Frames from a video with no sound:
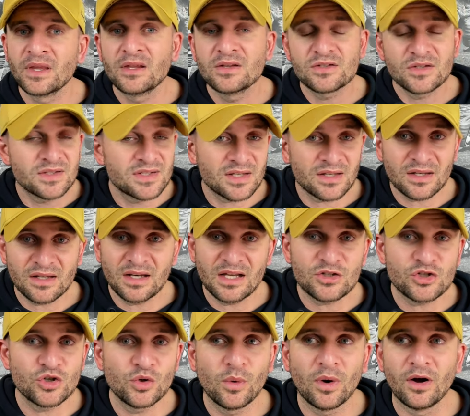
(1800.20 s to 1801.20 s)
So this is an
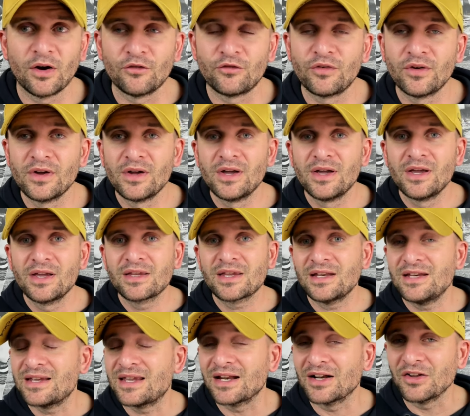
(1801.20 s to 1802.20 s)
issue of, can
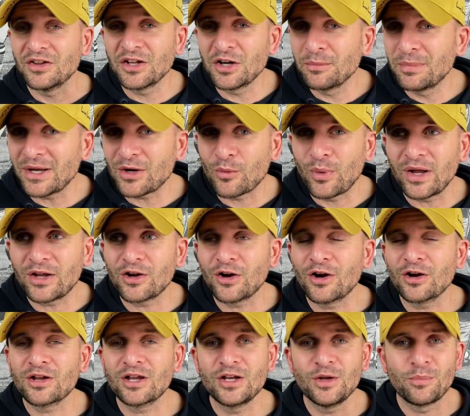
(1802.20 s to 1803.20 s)
you get a little bit
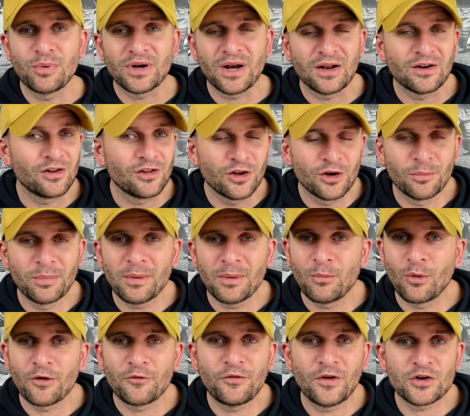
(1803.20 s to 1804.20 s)
quicker? Can you put on a little bit
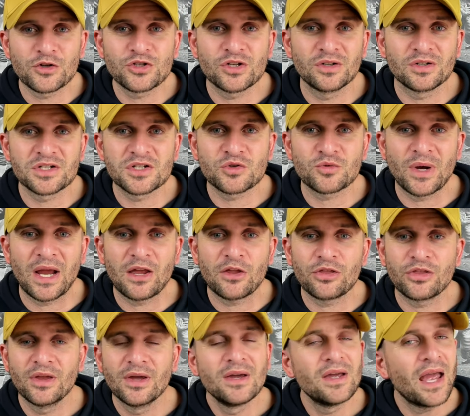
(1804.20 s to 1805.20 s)
more functional
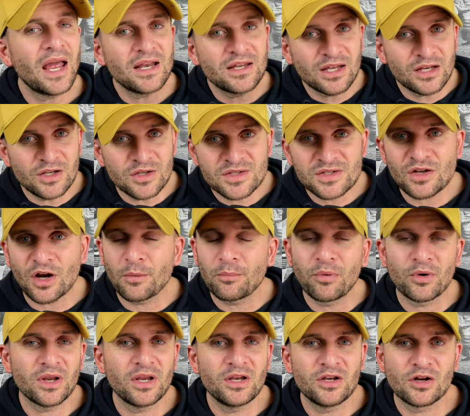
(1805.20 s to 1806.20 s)
strength? And can you start
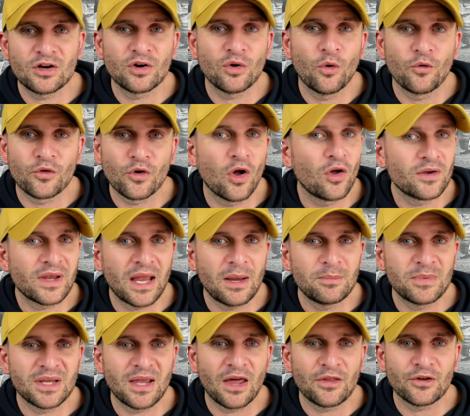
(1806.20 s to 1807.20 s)
putting your overall game
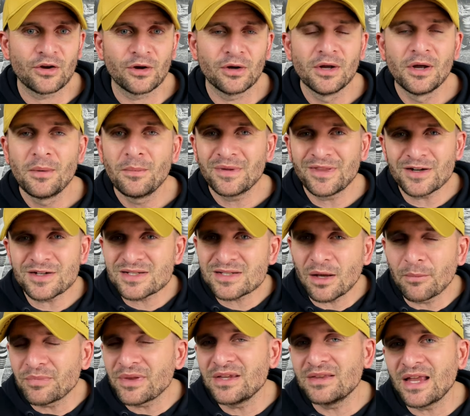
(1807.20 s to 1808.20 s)
together? But there's
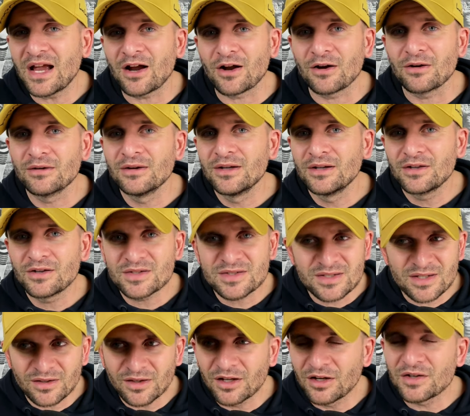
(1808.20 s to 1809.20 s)
something there. There's
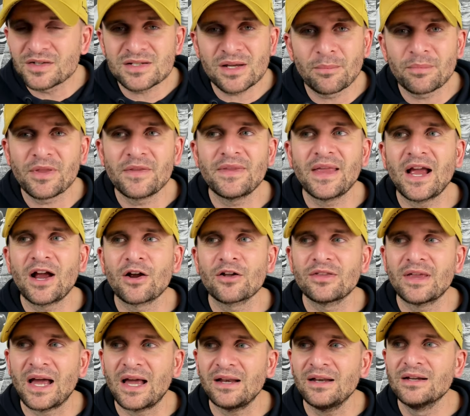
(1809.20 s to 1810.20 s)
a little something there
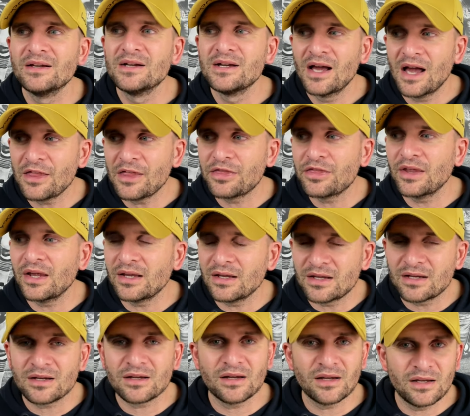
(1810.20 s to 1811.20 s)
that I
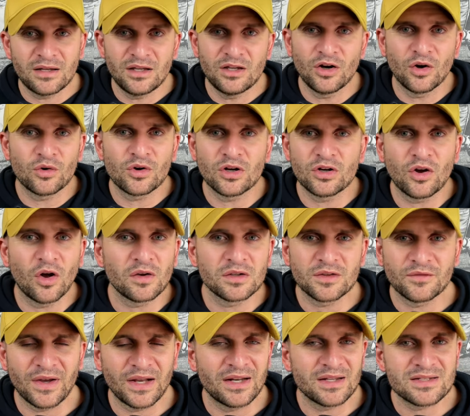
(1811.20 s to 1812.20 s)
think, you know, could
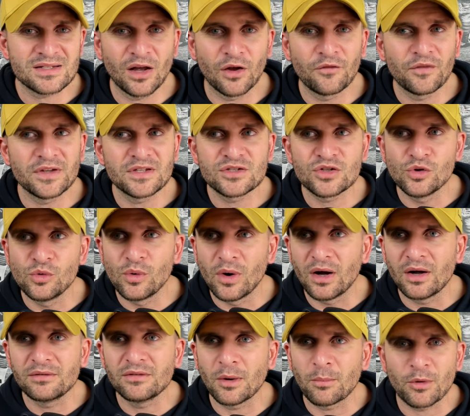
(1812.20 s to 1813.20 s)
cultivate itself into
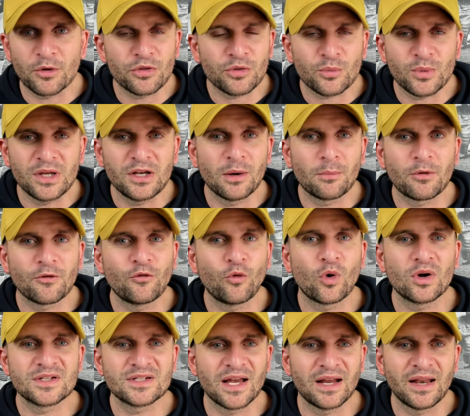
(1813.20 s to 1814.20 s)
a number three, number
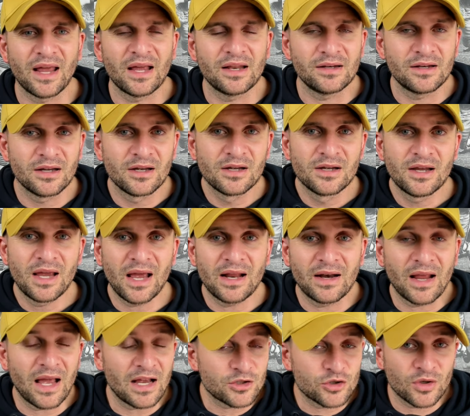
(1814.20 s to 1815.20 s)
four tight end, and
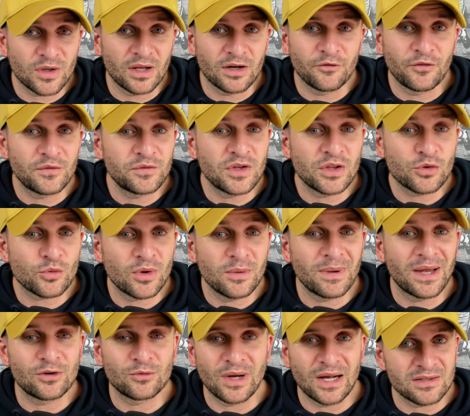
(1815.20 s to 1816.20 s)
actually on a fifty-three
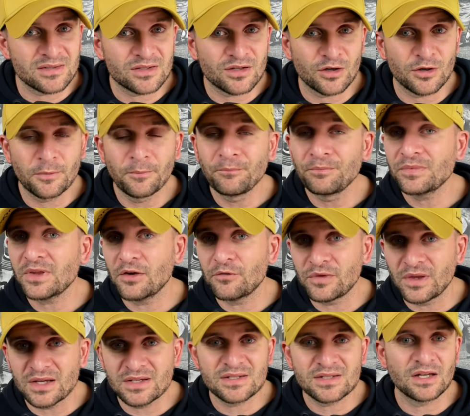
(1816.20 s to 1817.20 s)
man roster if
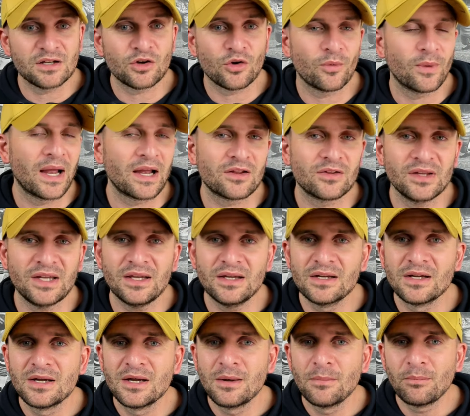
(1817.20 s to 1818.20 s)
things hit correctly.
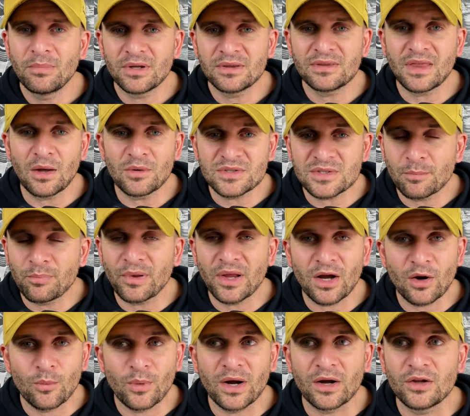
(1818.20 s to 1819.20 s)
But that was a
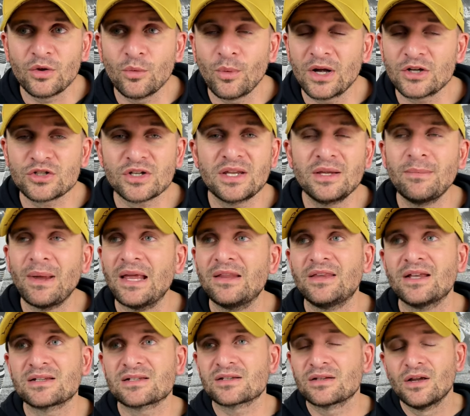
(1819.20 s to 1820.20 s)
player where you watch, he made
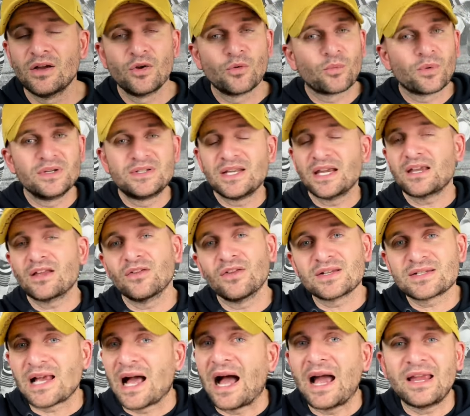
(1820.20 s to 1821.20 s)
this
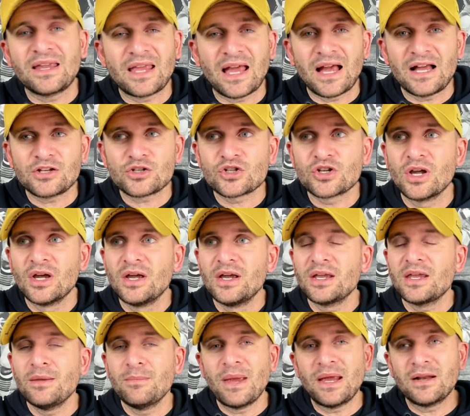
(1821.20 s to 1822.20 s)
ridiculous high catch.
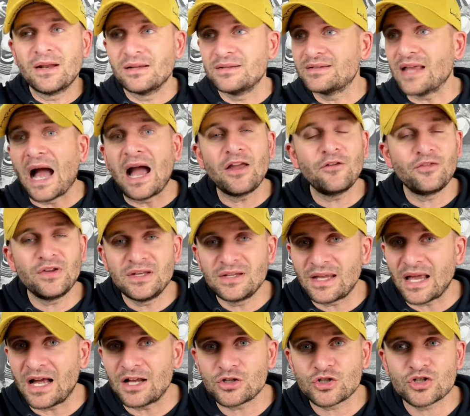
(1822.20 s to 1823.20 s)
He made a diving
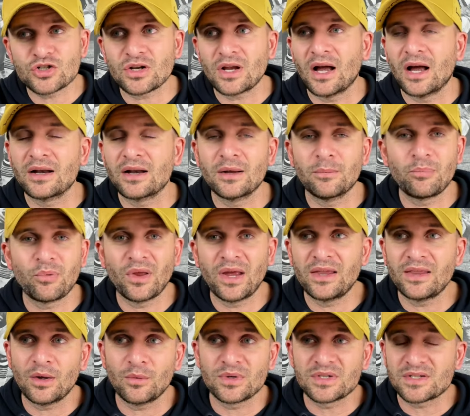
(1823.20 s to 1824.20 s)
catch on a play
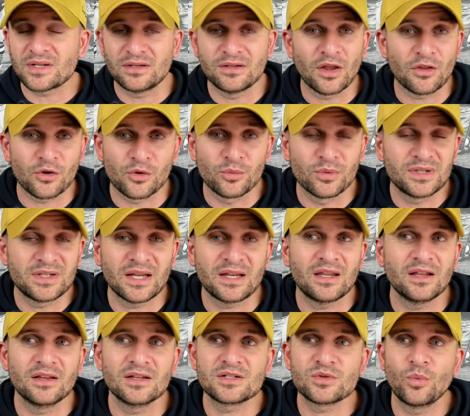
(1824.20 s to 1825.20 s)
that was another
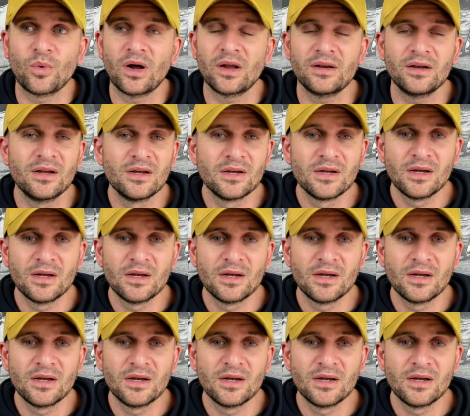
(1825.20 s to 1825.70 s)
ridiculous one.